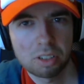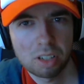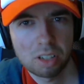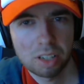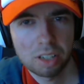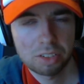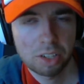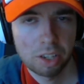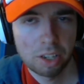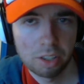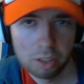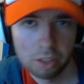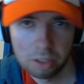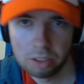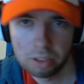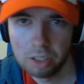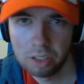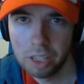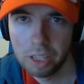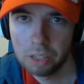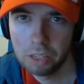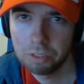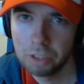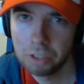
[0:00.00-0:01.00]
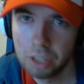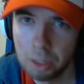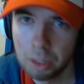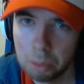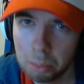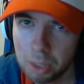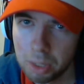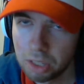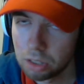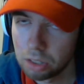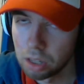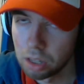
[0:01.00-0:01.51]
So that's kind of the thing. If a
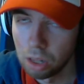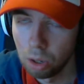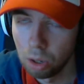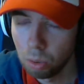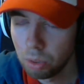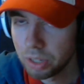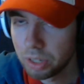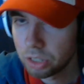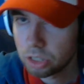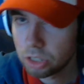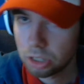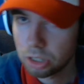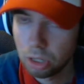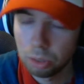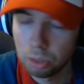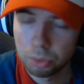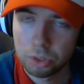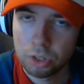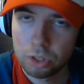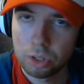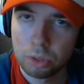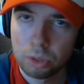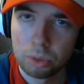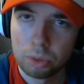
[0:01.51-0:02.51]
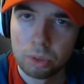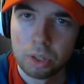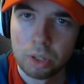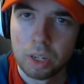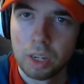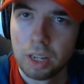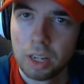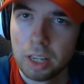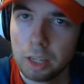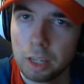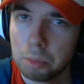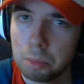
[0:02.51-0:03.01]
Demoman is low and he's close to you,
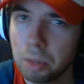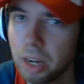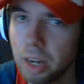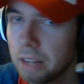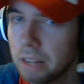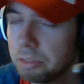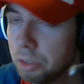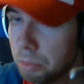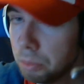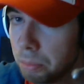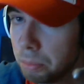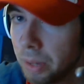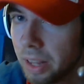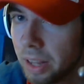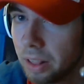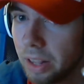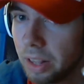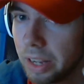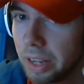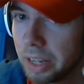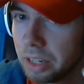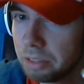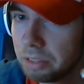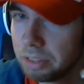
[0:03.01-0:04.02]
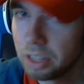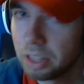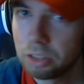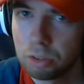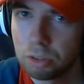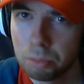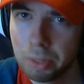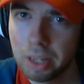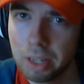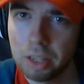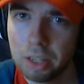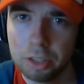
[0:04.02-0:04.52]
you might have to melee. And if he has
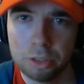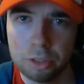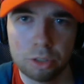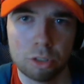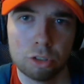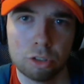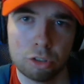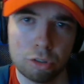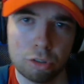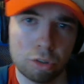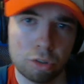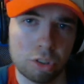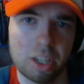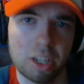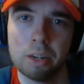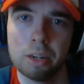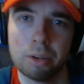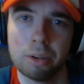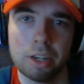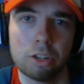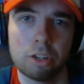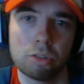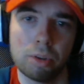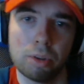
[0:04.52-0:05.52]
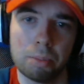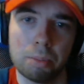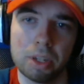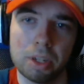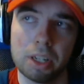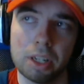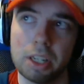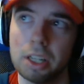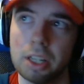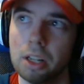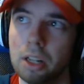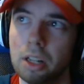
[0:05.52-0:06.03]
to melee, you can just use any ranged
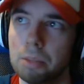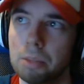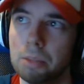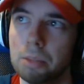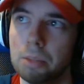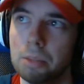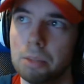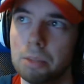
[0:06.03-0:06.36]
weapon and kill him.